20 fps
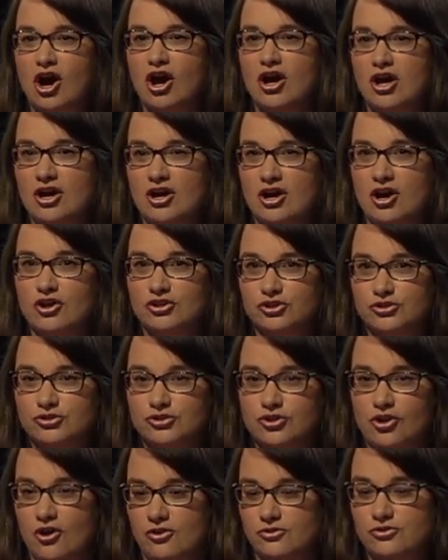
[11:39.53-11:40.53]

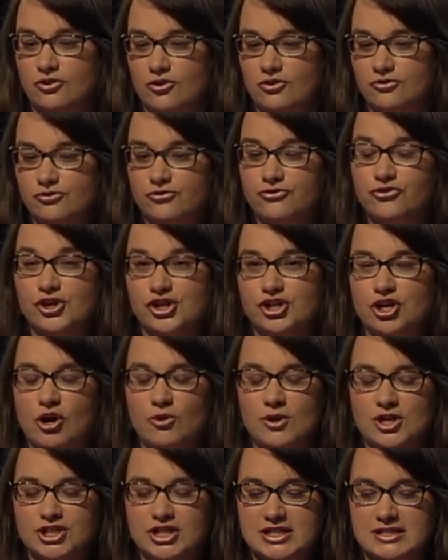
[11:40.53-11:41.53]
on free
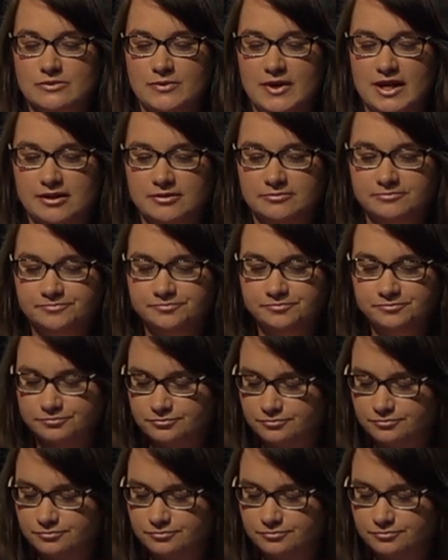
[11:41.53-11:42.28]
knowledge as well.